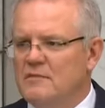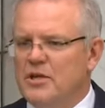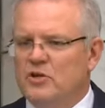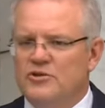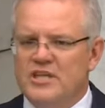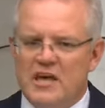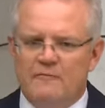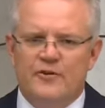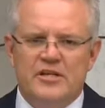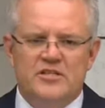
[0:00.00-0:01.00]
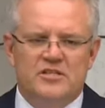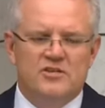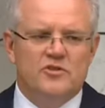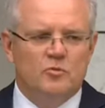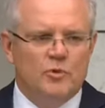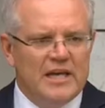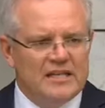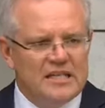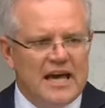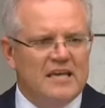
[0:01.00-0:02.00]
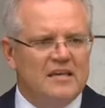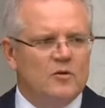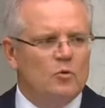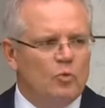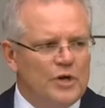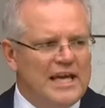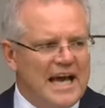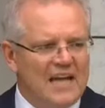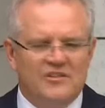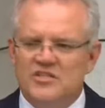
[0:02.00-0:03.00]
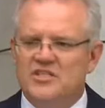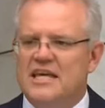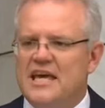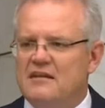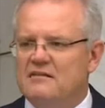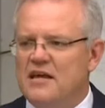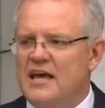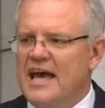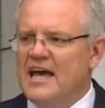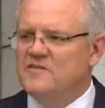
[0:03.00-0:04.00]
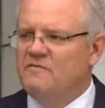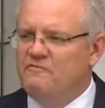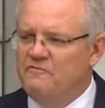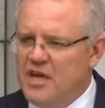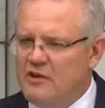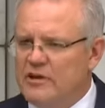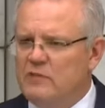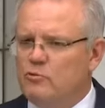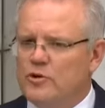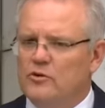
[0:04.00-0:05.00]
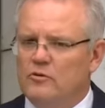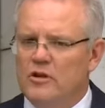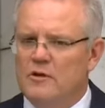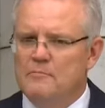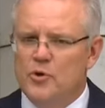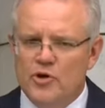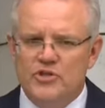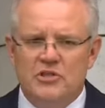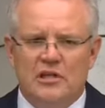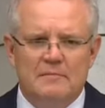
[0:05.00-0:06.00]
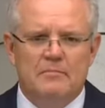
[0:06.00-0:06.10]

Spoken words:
because every decision we are taking, we understand, has very real personal